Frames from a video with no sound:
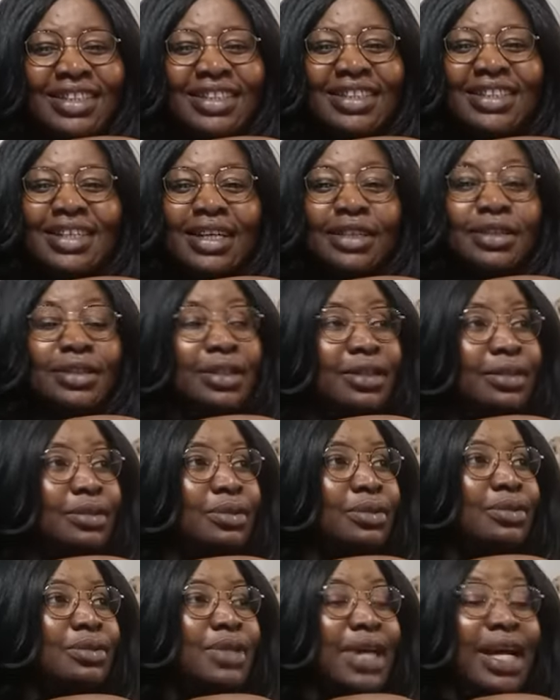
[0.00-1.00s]
It's actually
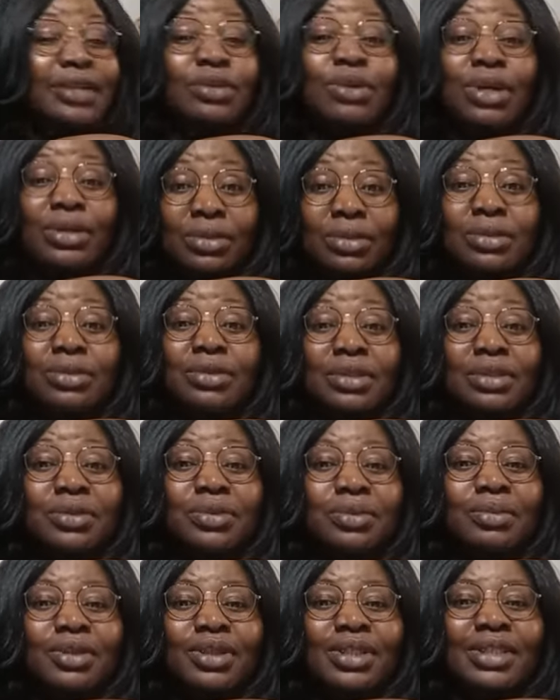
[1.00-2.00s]
good. I know how to turn it
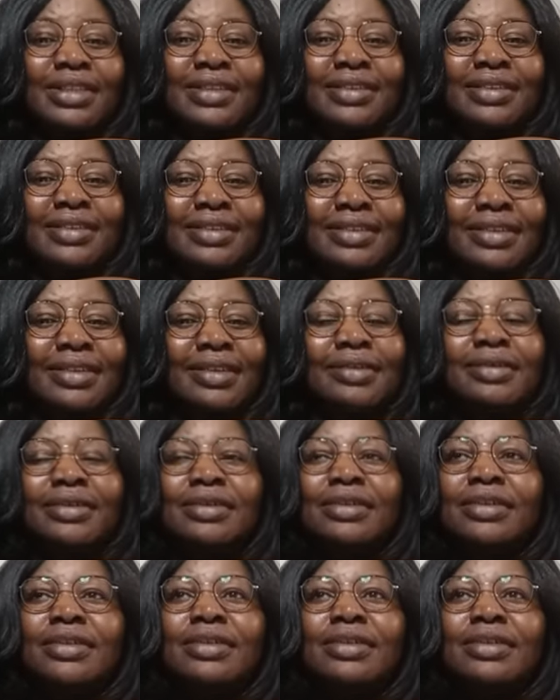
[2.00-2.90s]
to money, you know.